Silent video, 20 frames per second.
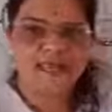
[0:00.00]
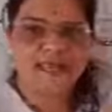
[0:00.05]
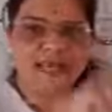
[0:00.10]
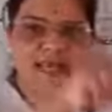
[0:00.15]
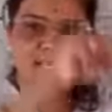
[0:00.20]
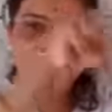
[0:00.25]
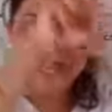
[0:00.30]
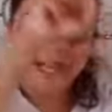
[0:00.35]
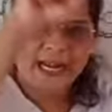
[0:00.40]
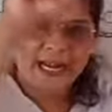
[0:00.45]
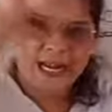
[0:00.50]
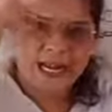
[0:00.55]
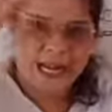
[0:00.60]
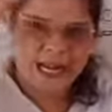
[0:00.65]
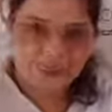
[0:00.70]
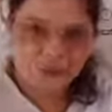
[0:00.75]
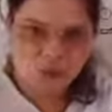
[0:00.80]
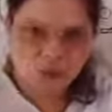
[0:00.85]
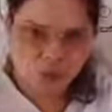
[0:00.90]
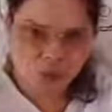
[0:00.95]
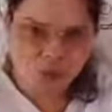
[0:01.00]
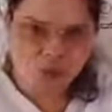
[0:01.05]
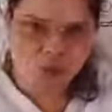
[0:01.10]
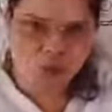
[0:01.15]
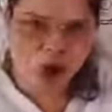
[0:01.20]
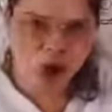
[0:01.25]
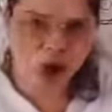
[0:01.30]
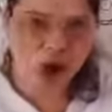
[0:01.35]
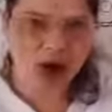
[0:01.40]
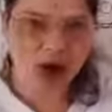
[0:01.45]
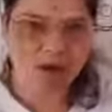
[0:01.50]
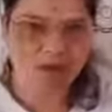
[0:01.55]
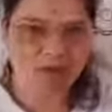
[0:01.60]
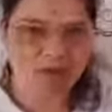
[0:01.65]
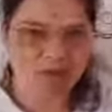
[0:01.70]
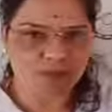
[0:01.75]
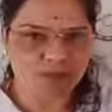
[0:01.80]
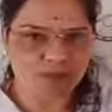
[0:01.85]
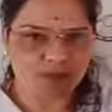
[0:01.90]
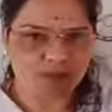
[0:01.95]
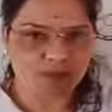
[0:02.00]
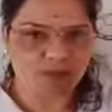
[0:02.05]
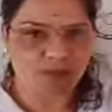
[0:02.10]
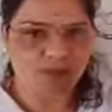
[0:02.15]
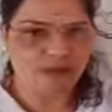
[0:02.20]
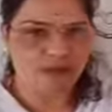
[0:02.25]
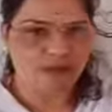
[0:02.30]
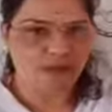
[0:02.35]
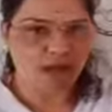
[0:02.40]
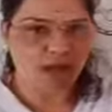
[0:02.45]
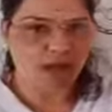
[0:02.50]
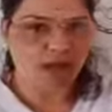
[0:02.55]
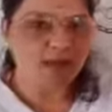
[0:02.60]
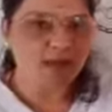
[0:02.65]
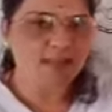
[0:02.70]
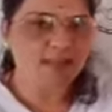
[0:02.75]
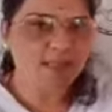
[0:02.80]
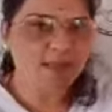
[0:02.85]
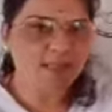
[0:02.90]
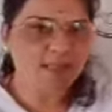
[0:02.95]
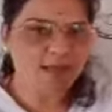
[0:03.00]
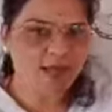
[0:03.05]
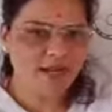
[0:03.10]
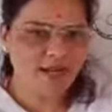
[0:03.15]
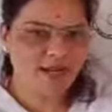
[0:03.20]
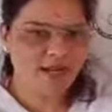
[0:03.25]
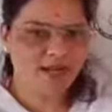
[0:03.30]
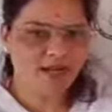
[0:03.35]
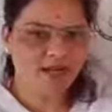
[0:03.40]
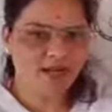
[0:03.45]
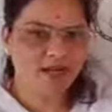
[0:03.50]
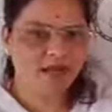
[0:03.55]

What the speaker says: a ready to form the assembly